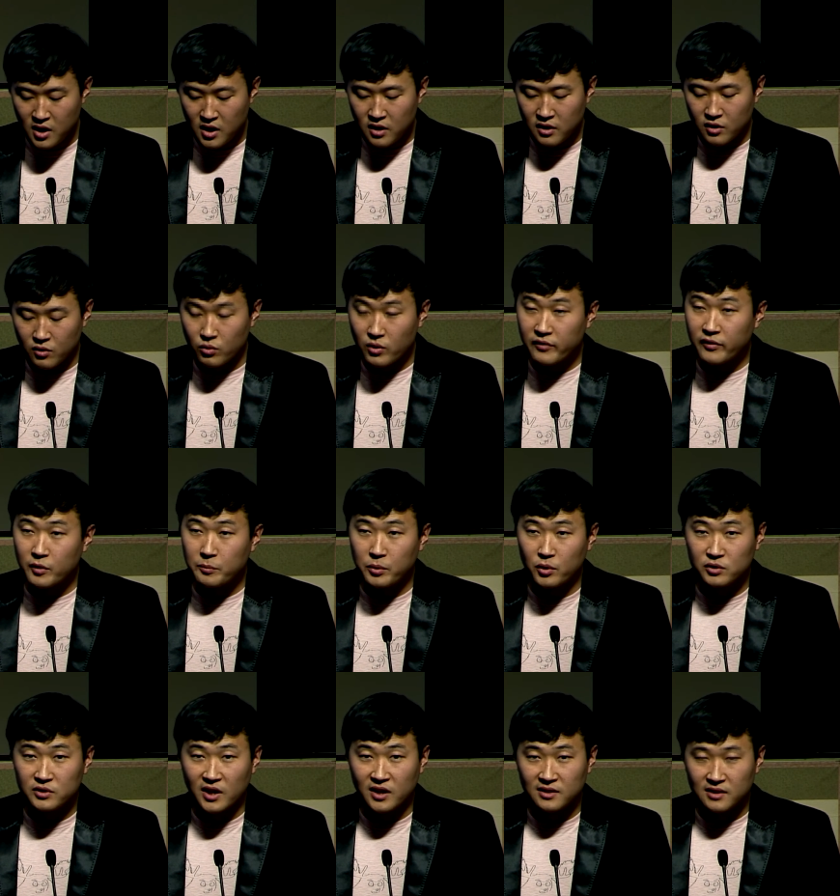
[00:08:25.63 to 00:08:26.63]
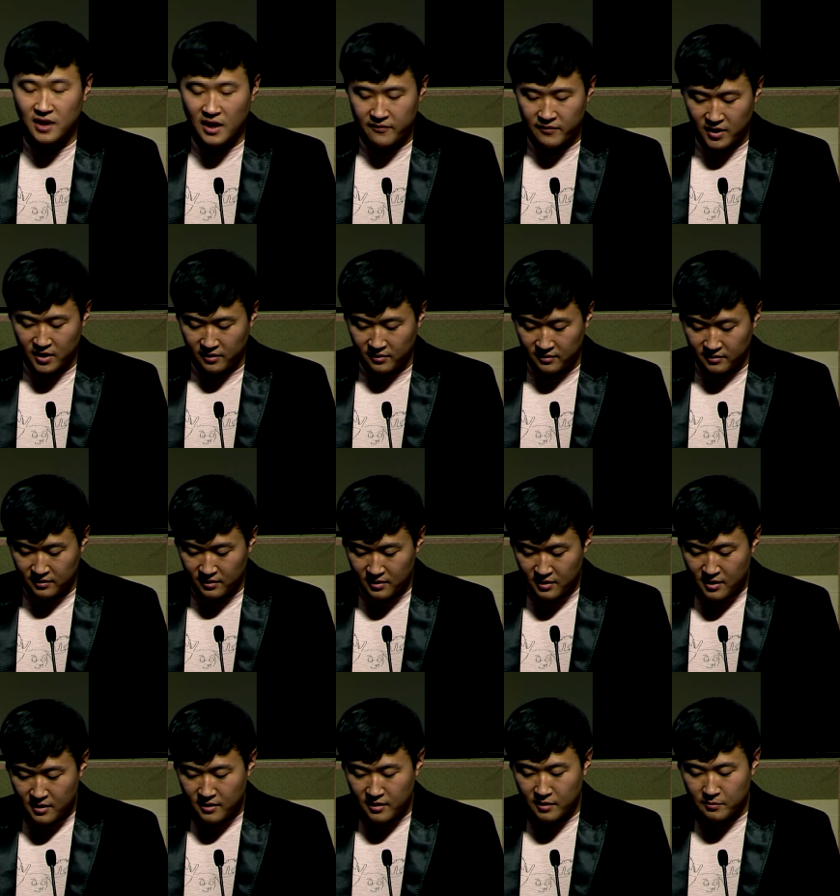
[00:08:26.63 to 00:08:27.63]
The river pulled down levees,
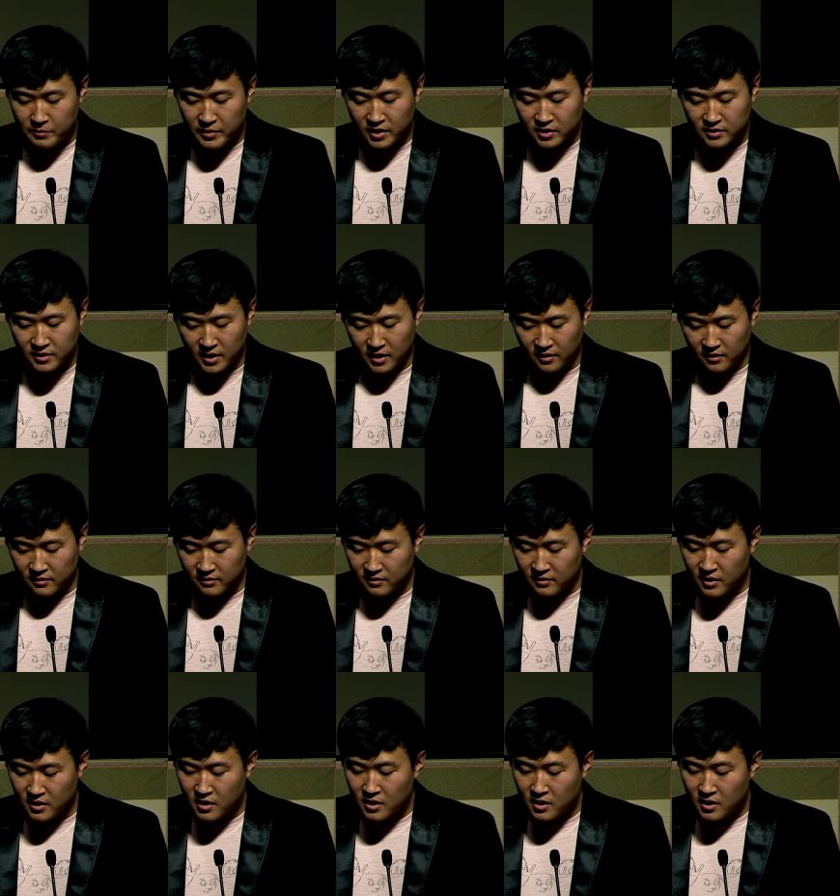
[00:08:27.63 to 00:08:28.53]
then buildings.